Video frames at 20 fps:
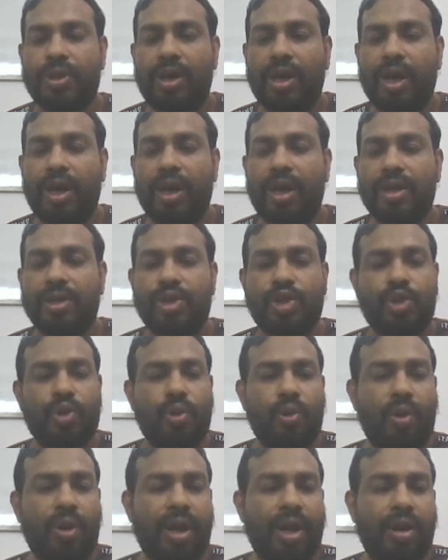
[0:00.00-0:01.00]
ga
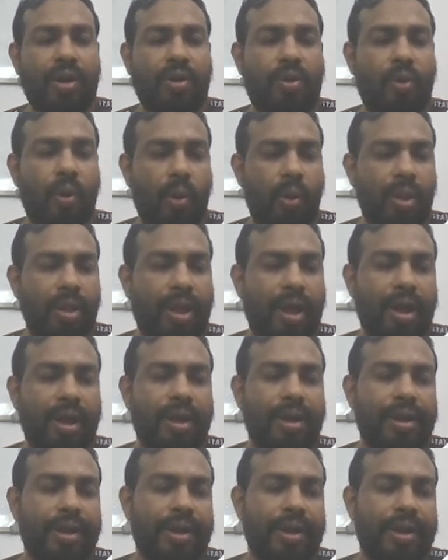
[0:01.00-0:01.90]
chora kolda.